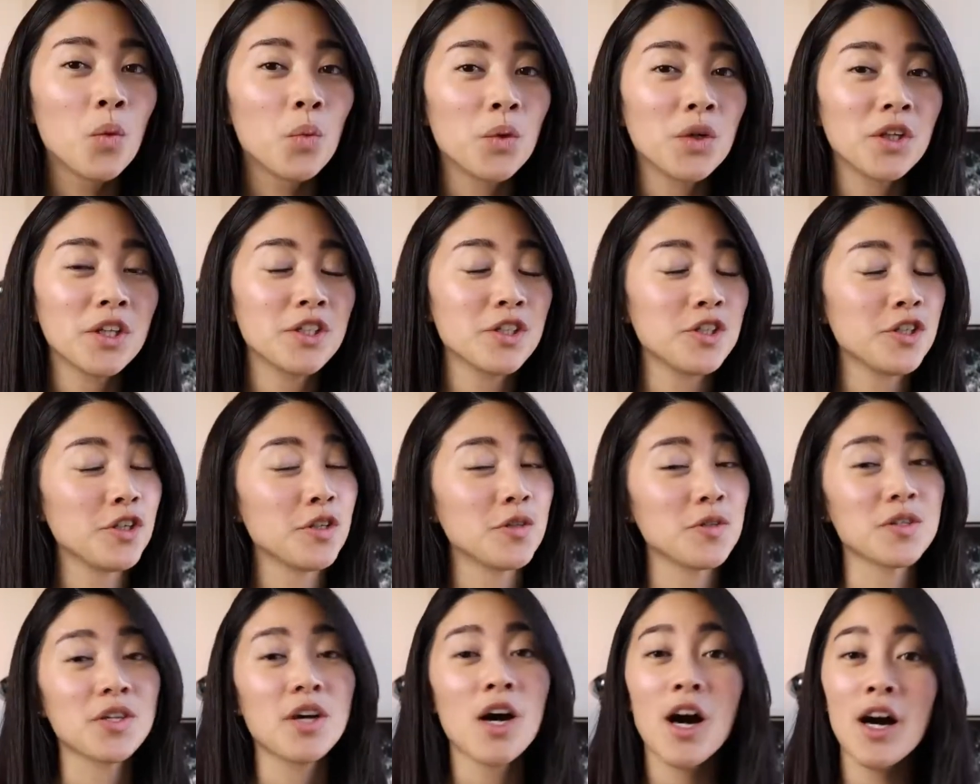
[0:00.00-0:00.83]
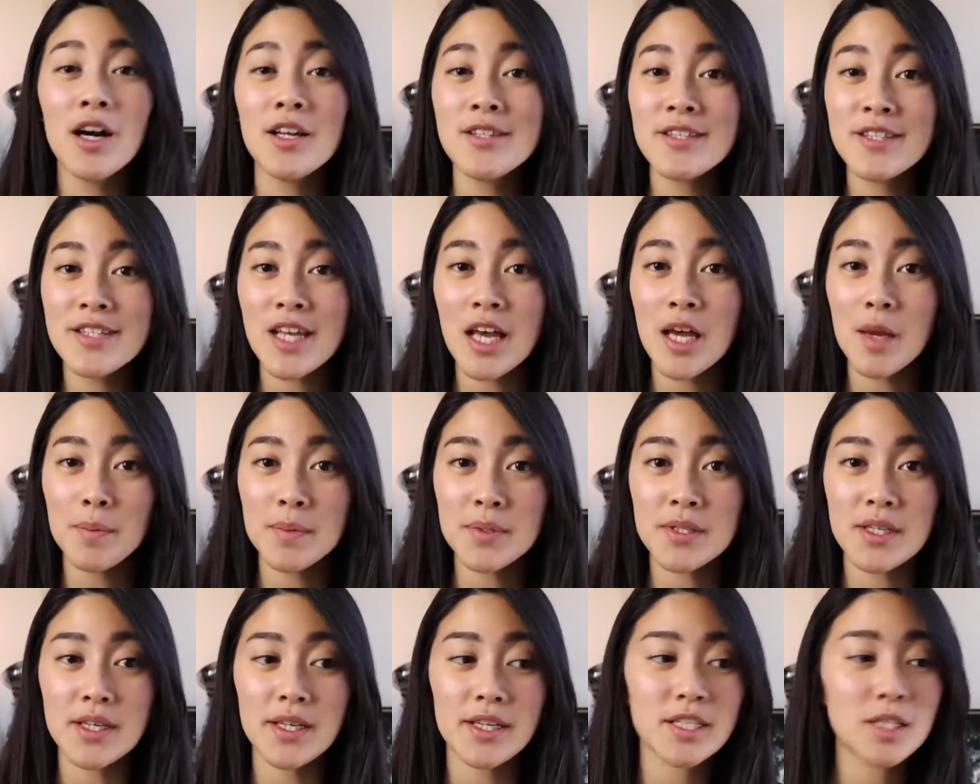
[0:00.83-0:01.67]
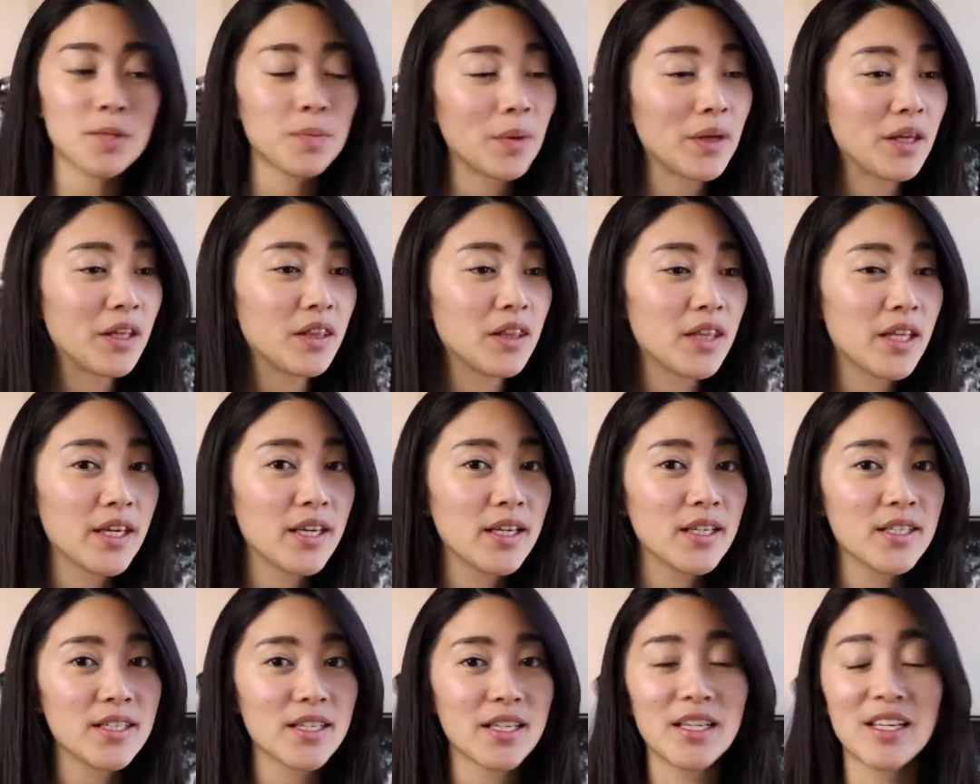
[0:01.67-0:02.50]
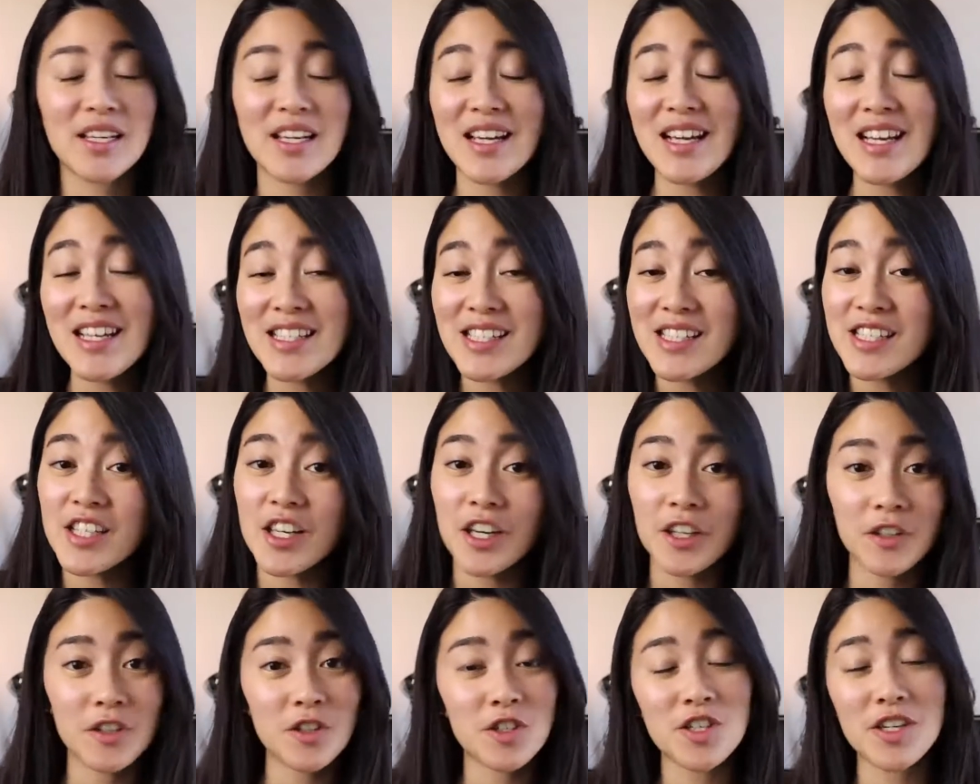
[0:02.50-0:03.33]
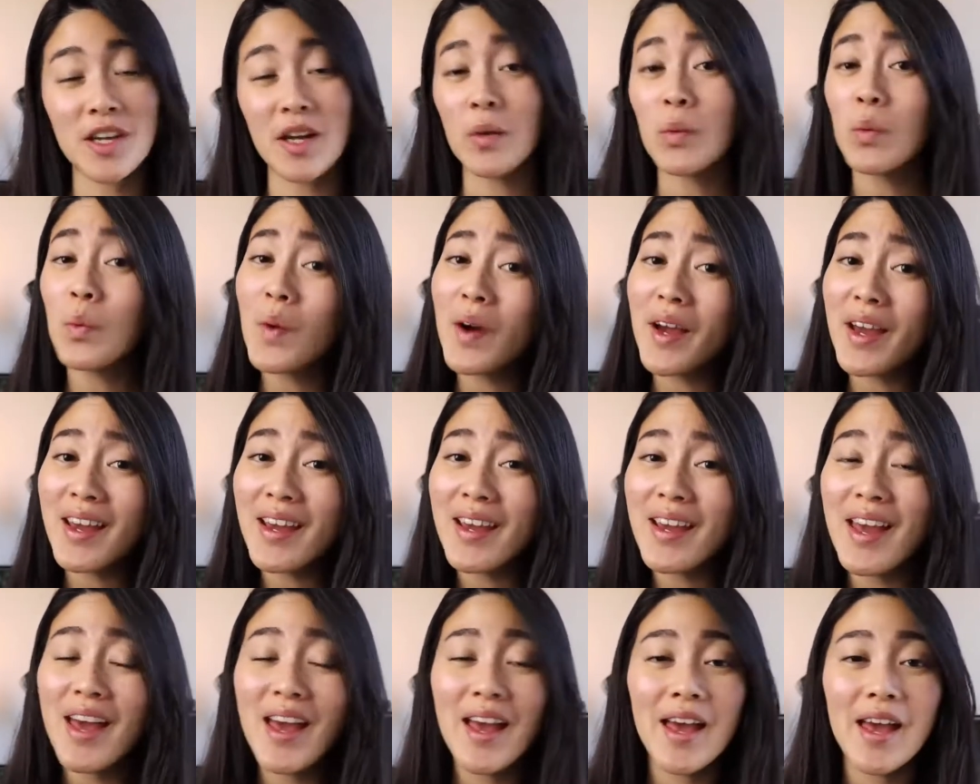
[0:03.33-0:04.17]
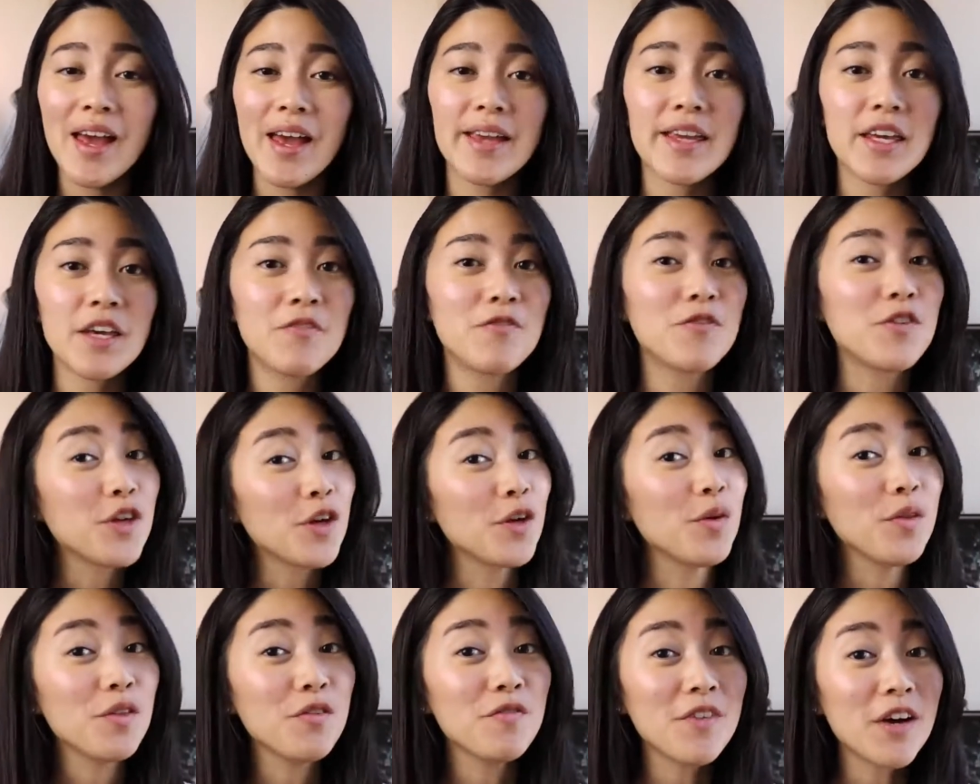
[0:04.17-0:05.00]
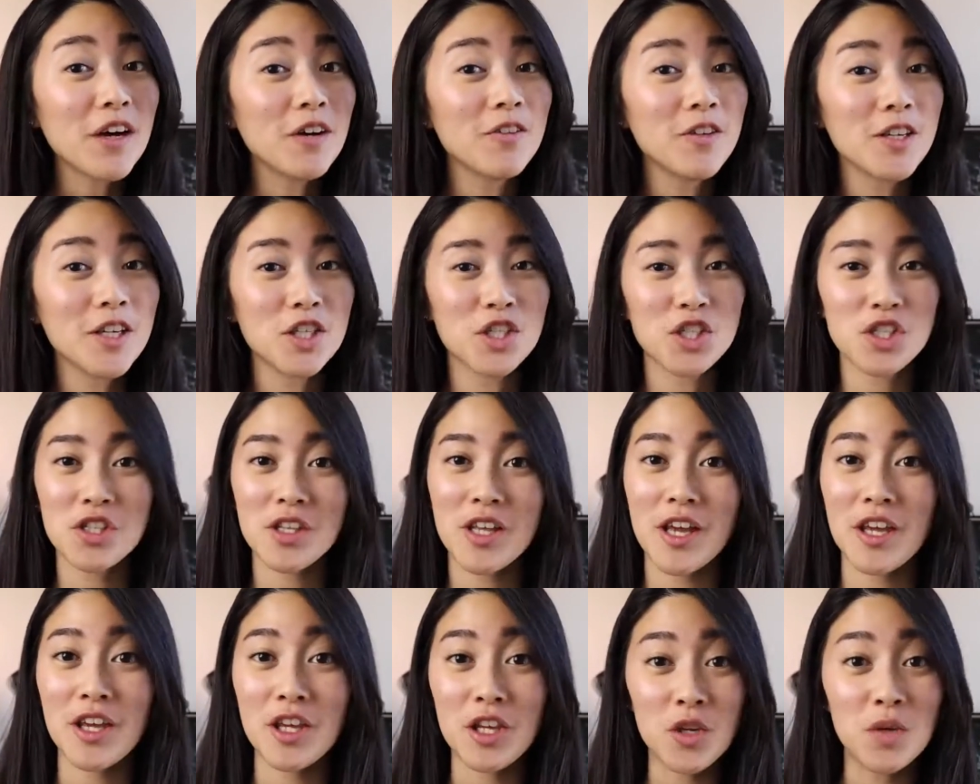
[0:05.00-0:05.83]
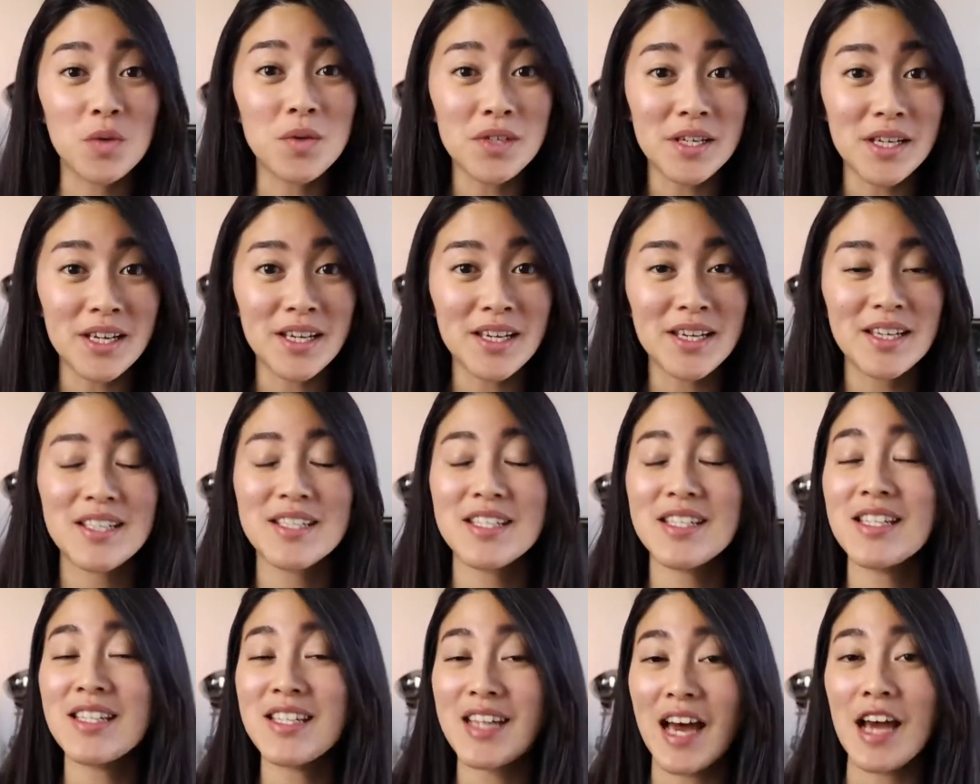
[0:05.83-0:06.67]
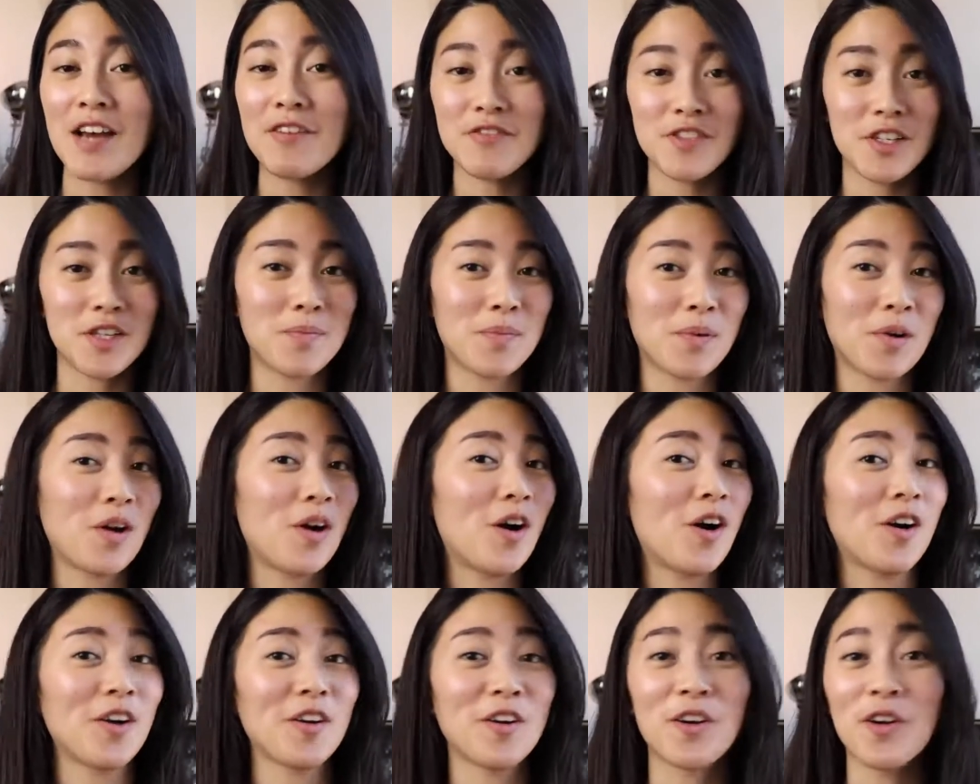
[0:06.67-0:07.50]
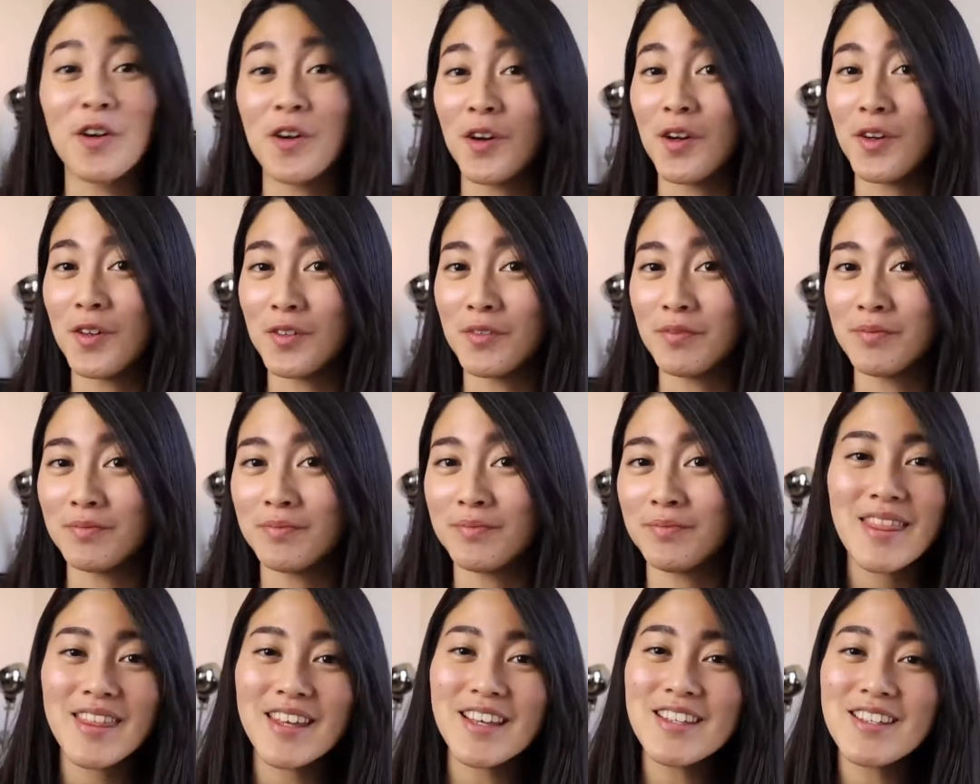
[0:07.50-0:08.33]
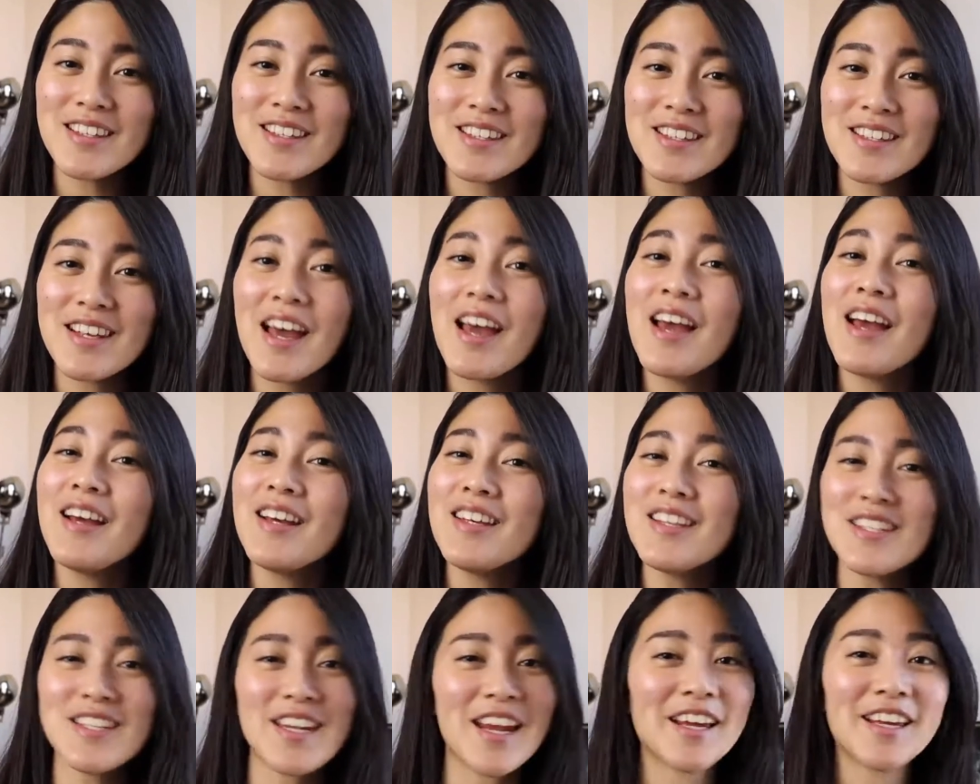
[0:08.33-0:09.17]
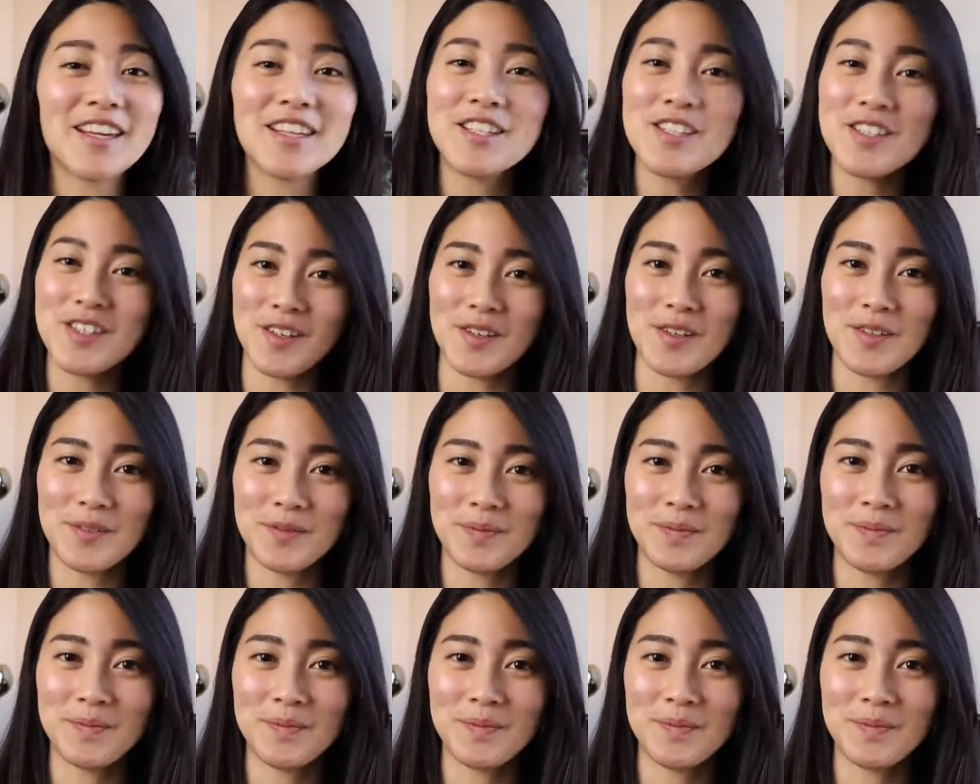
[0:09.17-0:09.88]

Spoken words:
We'll introduce concepts, explain things in an easy to understand way, and give you the foundation that you need to dive deeper on your own. This is Tech in 2.